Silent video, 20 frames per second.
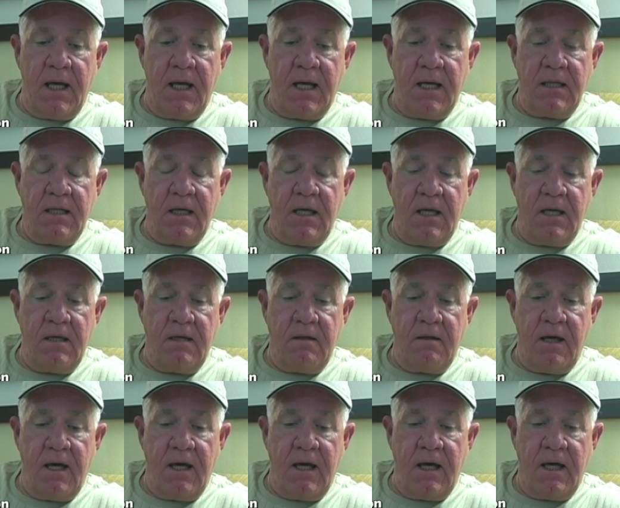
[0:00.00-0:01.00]

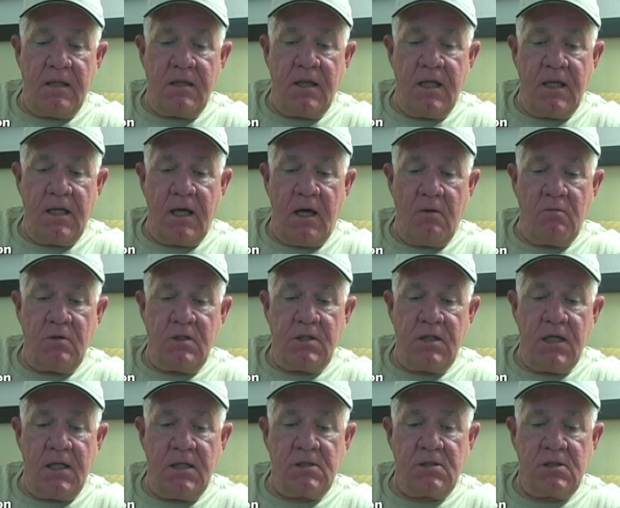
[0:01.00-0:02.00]
I think I would
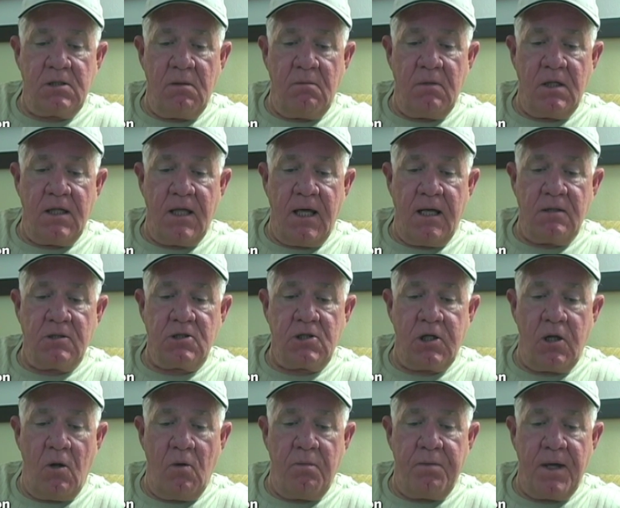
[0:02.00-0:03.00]
take some of that
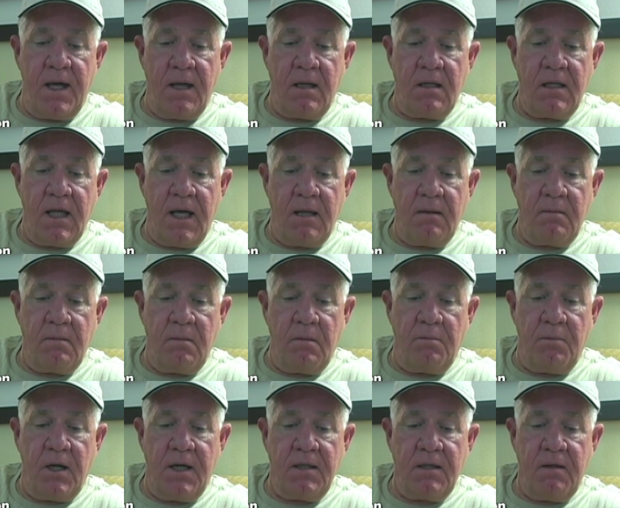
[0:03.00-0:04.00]
slope out of that,
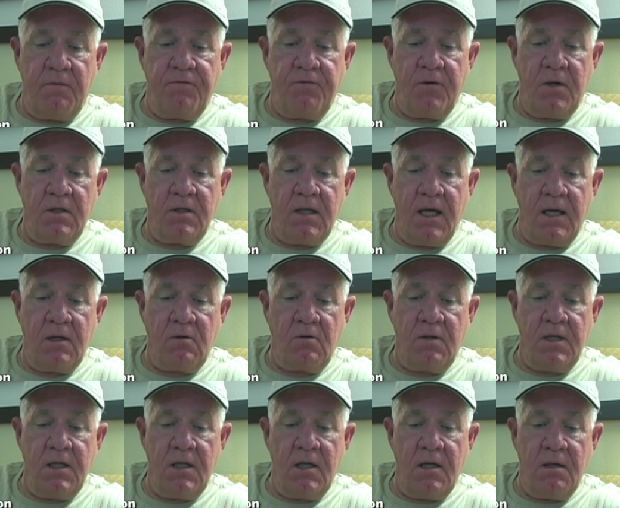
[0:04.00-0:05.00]
bring the front of that
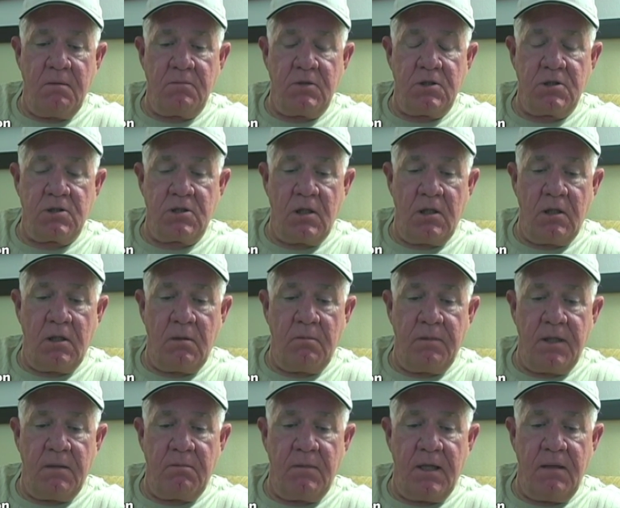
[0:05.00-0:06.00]
green up just a little
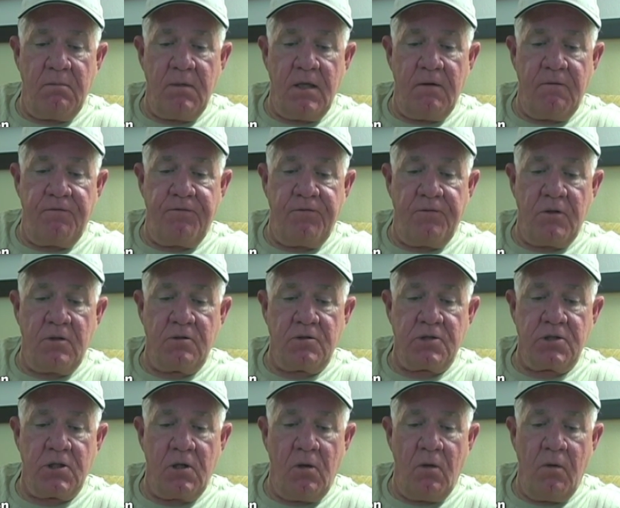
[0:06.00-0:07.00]
bit, maybe a foot or
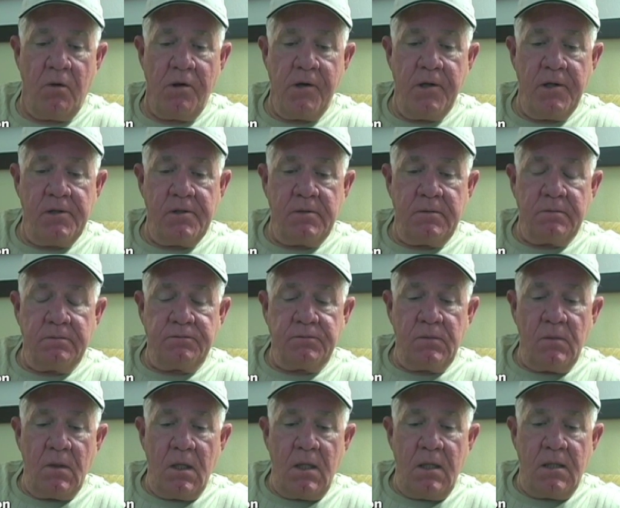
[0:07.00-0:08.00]
so,
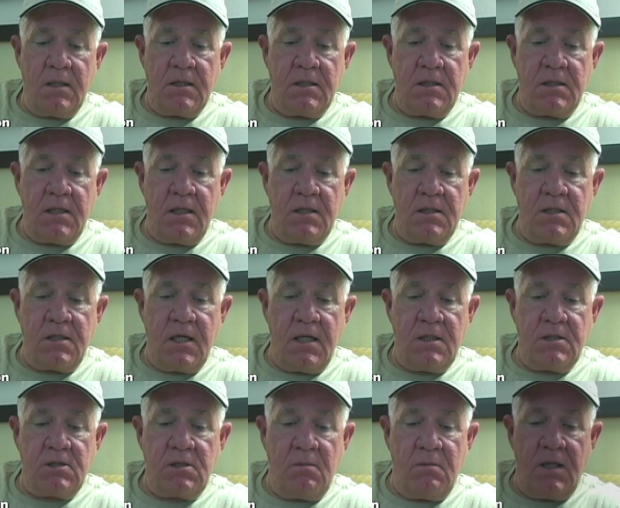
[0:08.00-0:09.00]
and
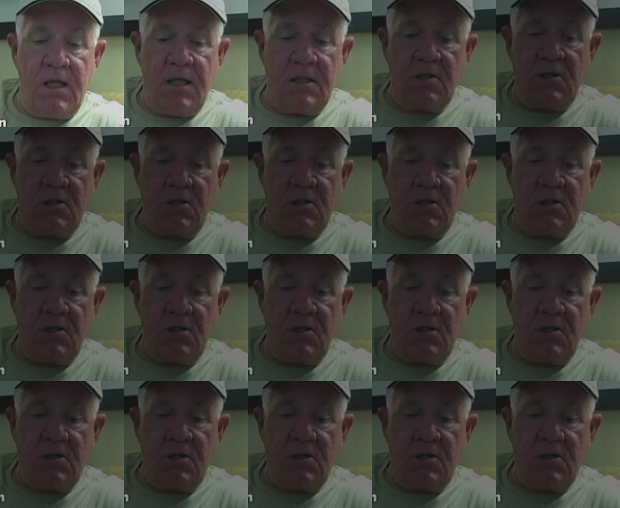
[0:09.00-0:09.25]
take some of that